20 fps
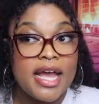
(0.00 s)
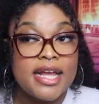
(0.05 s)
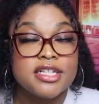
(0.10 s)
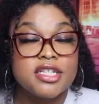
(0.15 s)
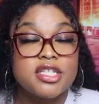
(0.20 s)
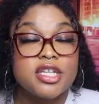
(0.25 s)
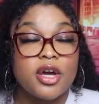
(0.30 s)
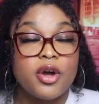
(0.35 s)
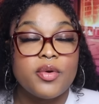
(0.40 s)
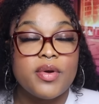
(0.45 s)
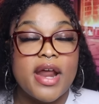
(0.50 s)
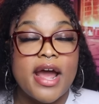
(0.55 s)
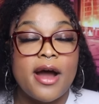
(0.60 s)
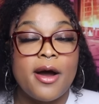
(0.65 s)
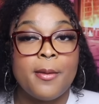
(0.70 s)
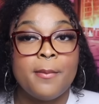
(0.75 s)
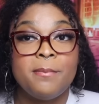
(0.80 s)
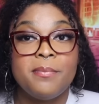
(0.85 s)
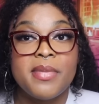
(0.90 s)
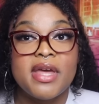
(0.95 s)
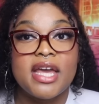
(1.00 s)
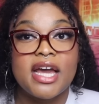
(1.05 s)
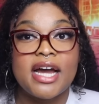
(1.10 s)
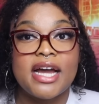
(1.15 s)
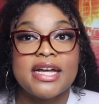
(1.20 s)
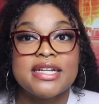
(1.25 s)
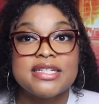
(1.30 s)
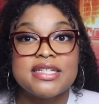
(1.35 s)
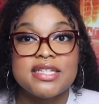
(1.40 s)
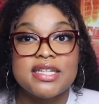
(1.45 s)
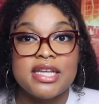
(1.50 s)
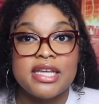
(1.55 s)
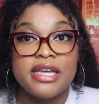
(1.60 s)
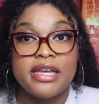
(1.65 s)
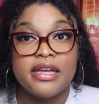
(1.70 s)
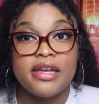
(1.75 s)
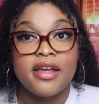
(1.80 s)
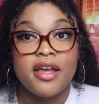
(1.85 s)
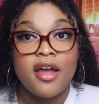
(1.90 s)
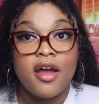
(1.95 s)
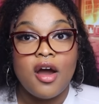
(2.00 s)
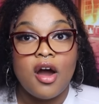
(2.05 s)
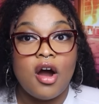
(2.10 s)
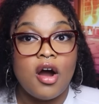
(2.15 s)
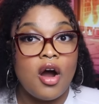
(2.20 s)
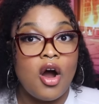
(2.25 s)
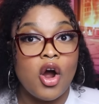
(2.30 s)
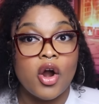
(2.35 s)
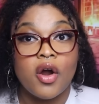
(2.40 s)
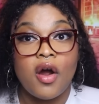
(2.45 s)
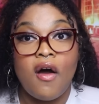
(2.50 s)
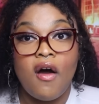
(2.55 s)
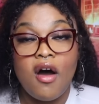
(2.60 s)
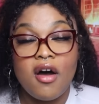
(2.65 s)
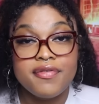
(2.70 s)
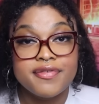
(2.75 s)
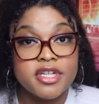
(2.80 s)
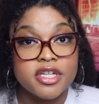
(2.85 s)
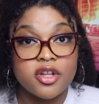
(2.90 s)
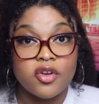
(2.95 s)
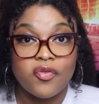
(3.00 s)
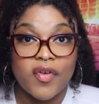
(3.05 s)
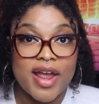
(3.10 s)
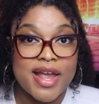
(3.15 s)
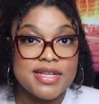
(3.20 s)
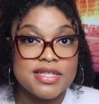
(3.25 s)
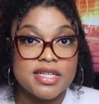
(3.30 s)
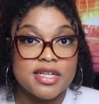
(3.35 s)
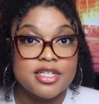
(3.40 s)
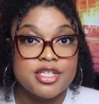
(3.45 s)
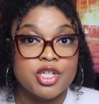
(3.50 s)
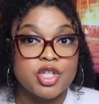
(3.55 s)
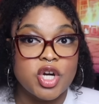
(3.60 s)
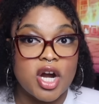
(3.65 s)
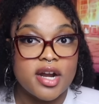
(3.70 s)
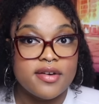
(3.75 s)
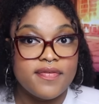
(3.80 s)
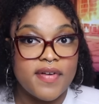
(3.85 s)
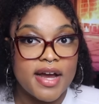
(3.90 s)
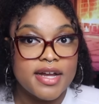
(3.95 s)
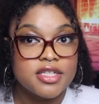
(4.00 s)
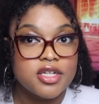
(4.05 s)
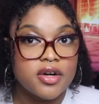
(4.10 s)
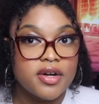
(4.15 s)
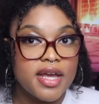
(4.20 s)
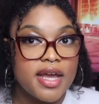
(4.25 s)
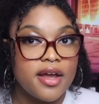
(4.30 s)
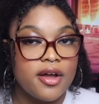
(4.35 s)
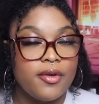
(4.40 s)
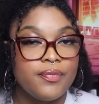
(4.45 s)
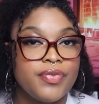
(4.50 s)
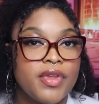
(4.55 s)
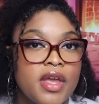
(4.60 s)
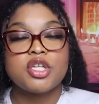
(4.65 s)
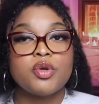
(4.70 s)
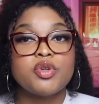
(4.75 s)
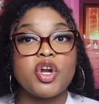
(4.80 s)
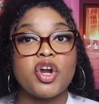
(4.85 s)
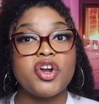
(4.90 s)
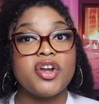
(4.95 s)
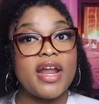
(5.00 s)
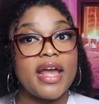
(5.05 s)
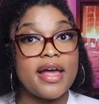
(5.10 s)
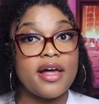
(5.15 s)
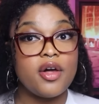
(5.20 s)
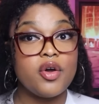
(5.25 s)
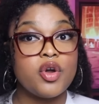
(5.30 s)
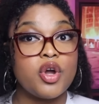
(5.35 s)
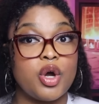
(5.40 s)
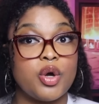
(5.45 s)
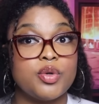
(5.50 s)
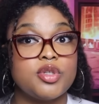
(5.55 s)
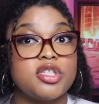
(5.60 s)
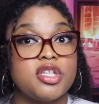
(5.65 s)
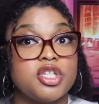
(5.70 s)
And so now Mia and T are off to the races to try to find Darnell. So Darnell goes